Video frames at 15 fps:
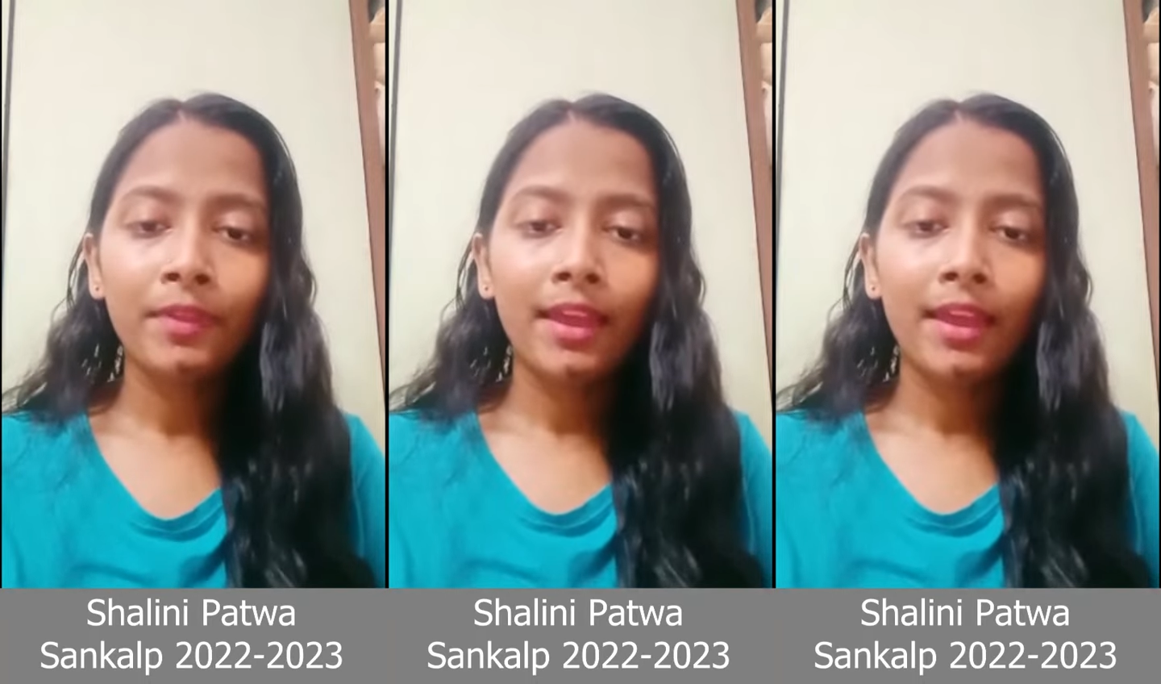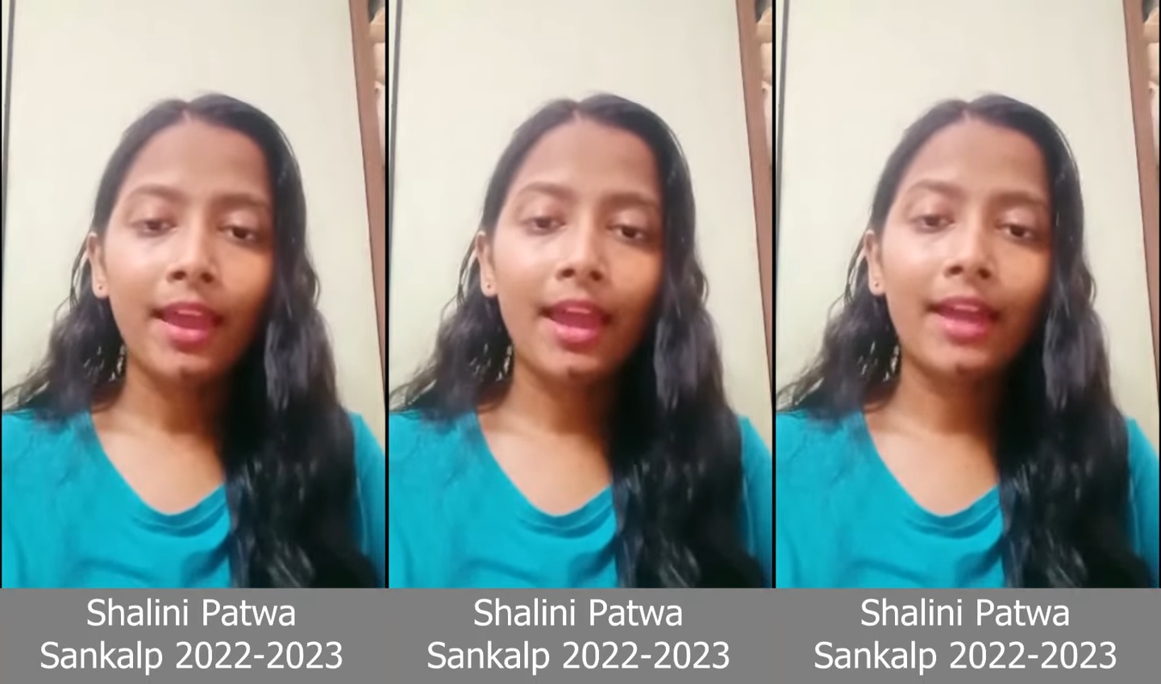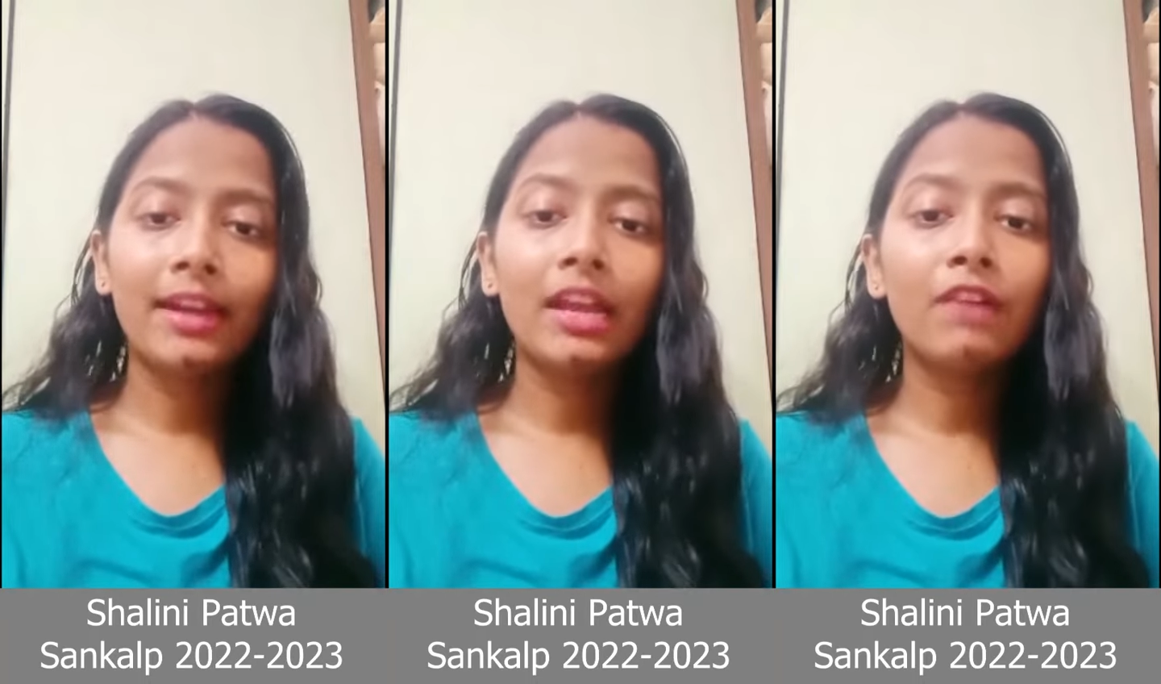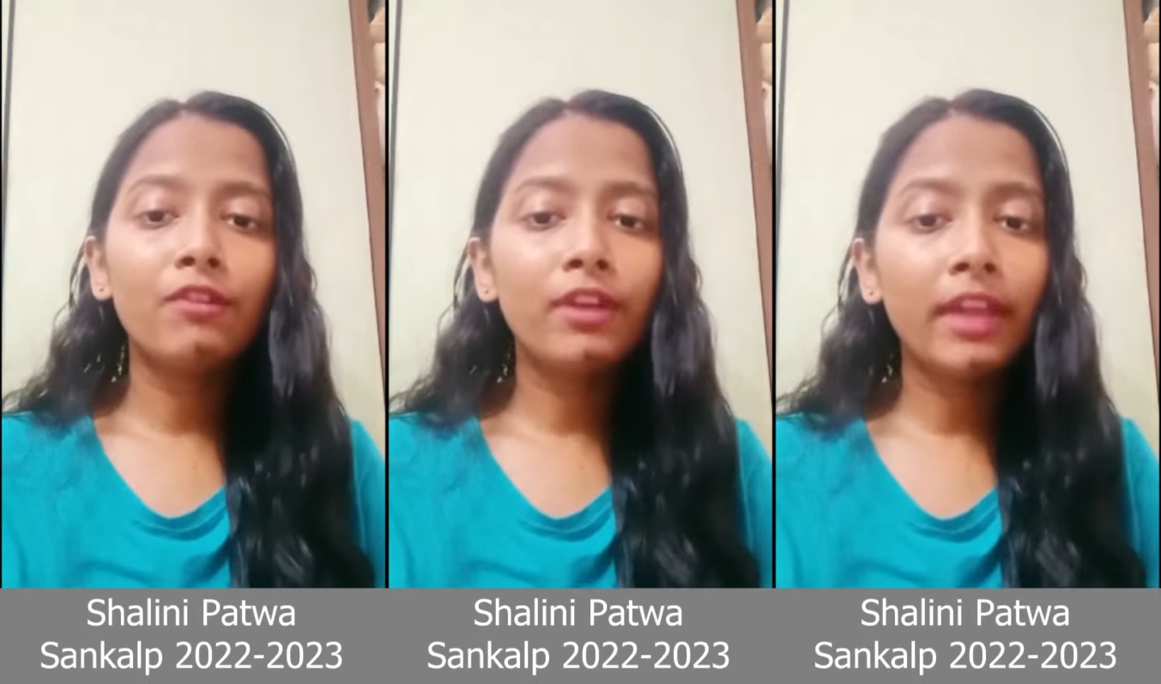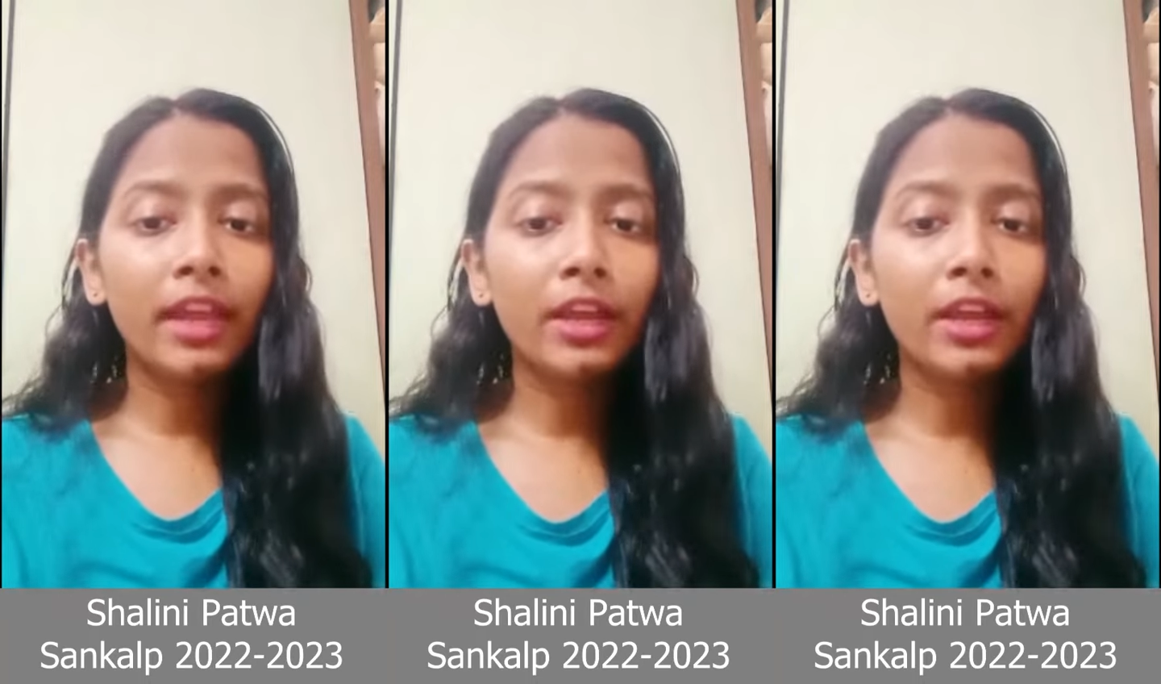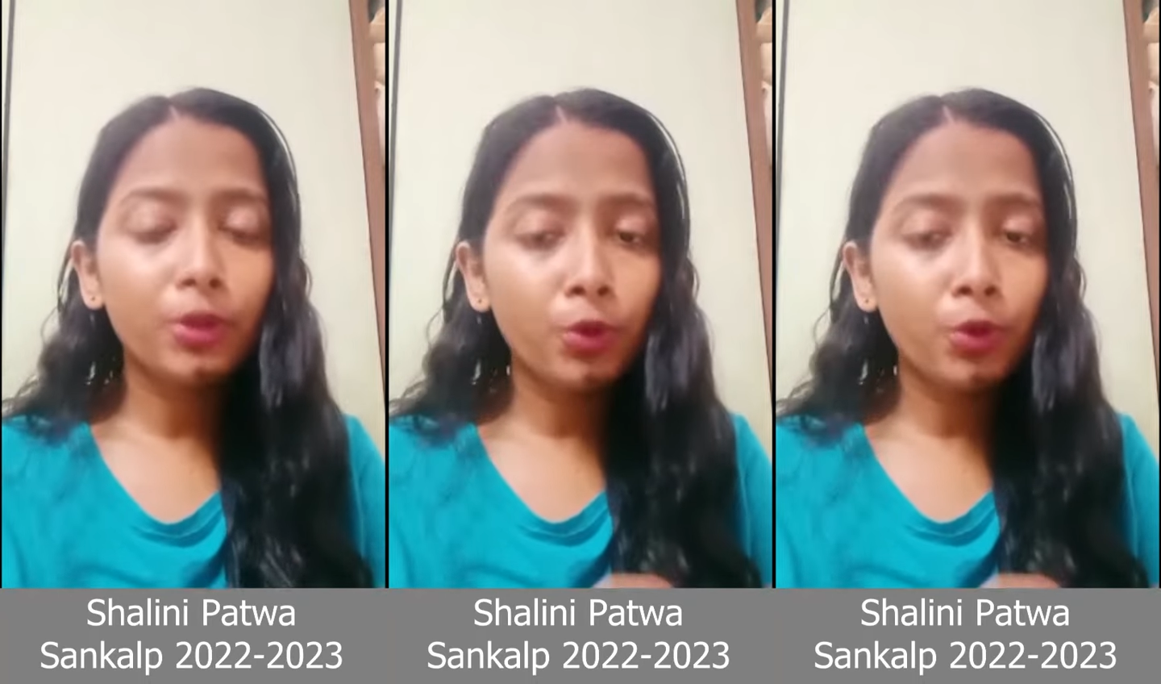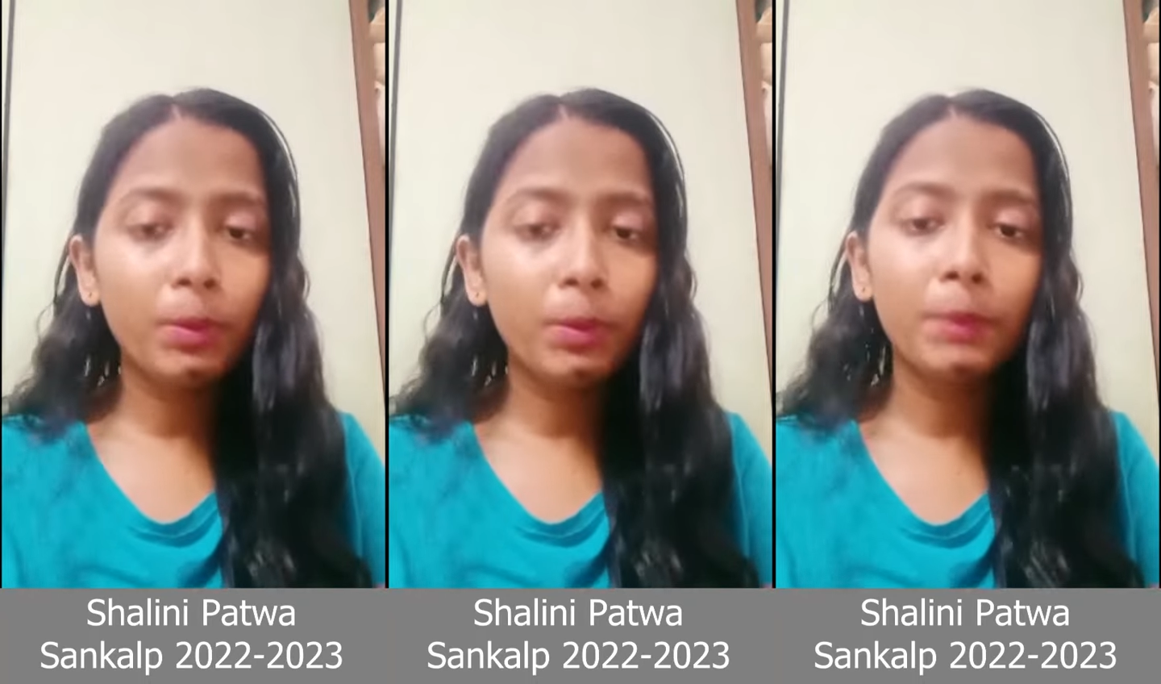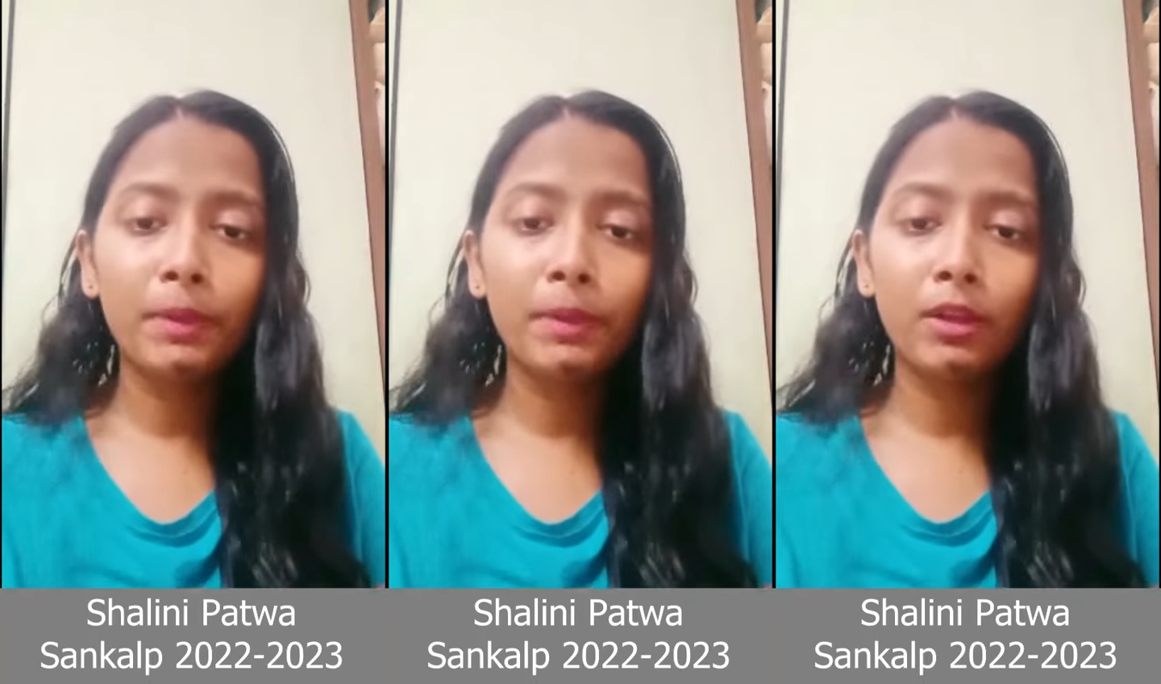and I would like you
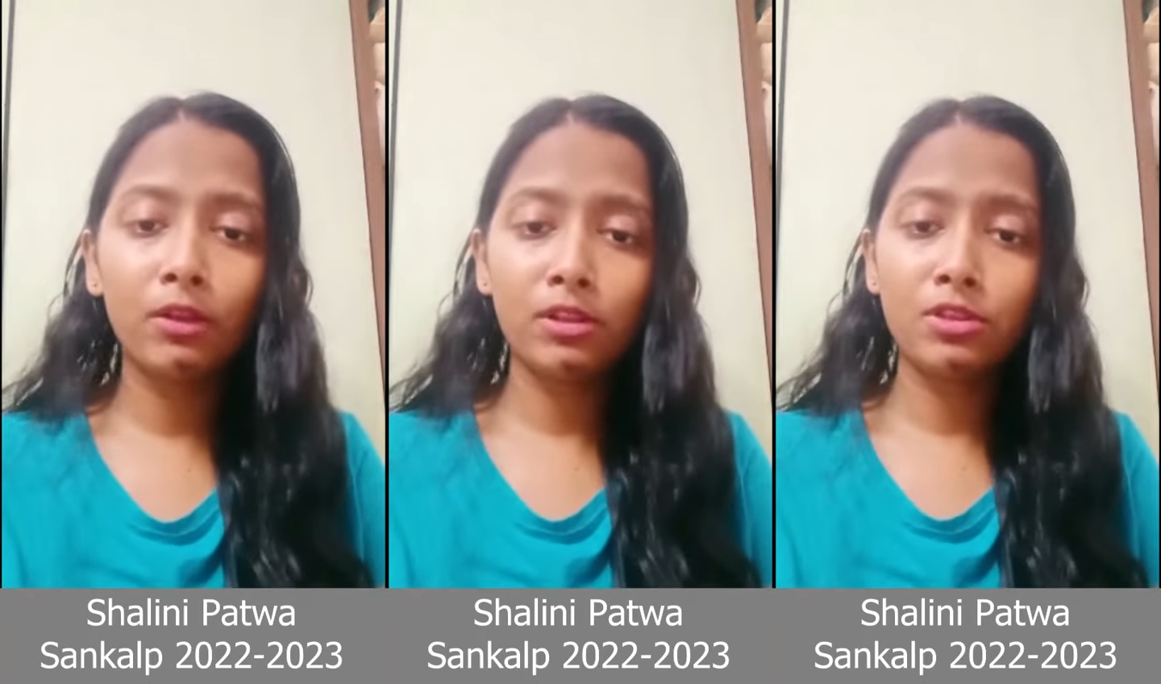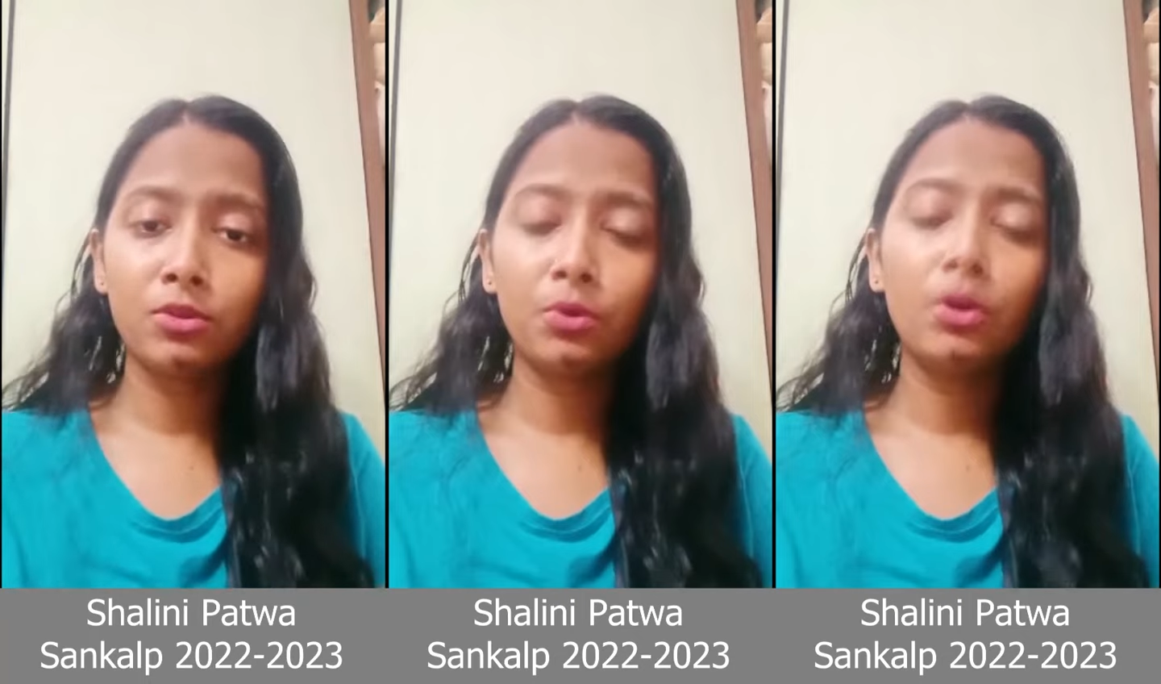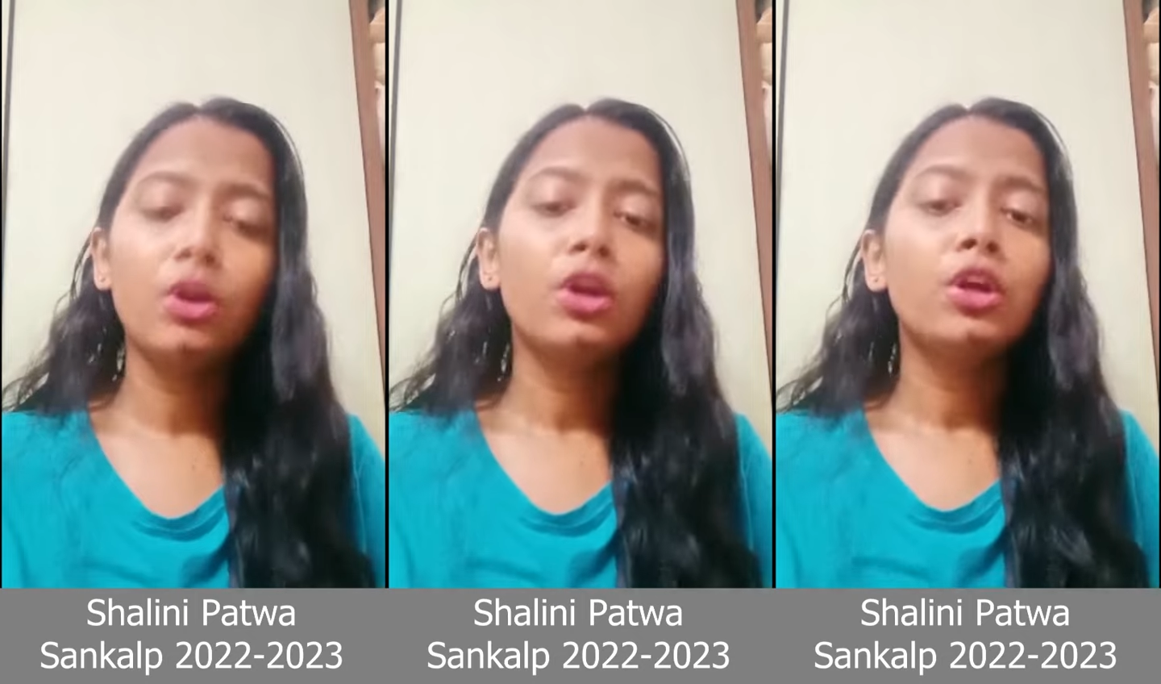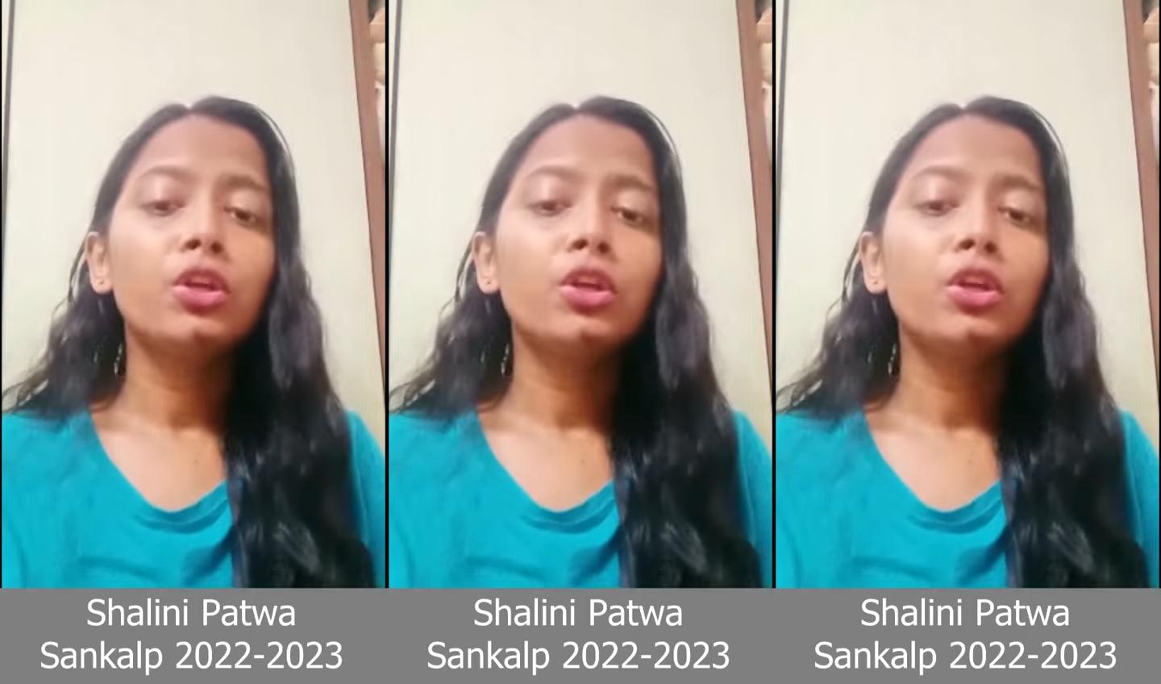people also,